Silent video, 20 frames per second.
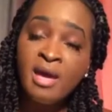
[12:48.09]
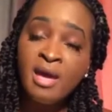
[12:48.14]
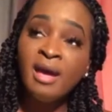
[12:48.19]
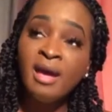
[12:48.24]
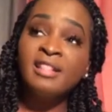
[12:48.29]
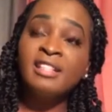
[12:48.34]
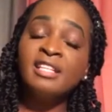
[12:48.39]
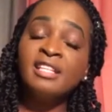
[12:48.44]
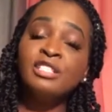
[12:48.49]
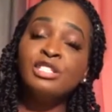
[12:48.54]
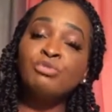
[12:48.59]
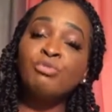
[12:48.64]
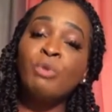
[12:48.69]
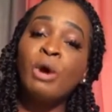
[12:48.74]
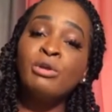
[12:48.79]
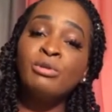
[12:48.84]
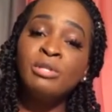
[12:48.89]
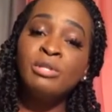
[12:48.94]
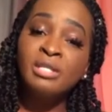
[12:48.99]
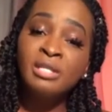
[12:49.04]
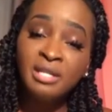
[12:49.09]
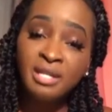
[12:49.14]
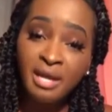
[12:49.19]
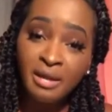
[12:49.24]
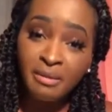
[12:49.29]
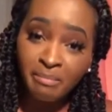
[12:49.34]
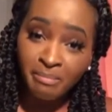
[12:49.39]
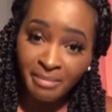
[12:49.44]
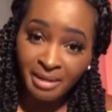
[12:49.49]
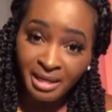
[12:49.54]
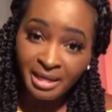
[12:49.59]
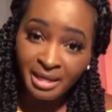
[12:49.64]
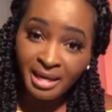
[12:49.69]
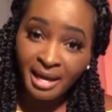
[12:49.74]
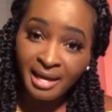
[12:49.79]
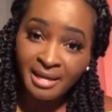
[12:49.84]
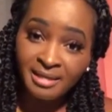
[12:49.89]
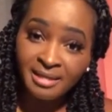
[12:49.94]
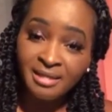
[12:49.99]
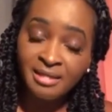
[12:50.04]
and this is why you look at me
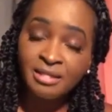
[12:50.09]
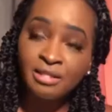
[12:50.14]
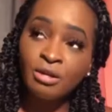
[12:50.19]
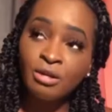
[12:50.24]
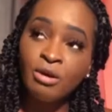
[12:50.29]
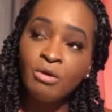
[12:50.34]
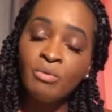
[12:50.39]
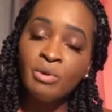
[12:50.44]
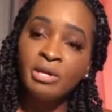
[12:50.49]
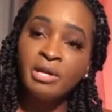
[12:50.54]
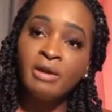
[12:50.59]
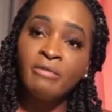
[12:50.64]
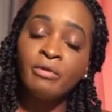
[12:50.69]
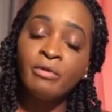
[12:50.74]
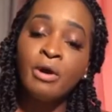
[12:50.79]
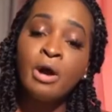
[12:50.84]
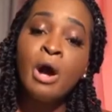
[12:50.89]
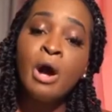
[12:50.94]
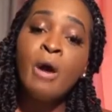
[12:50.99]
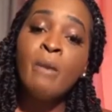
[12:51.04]
like this or whatever.